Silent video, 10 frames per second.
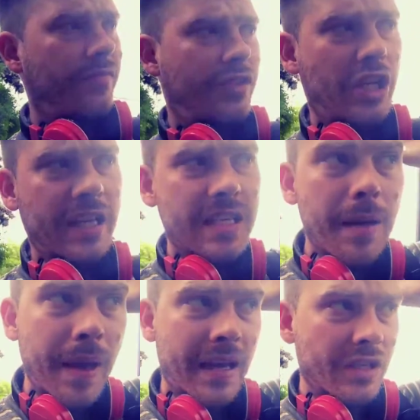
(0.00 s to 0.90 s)
chicks I
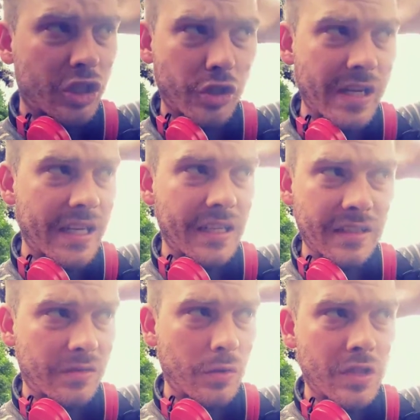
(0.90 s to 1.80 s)
met in the street,
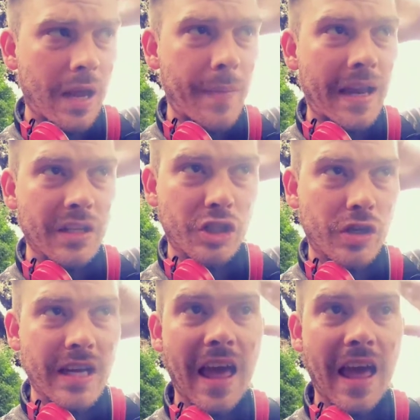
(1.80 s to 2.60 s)
dudes I met in the street,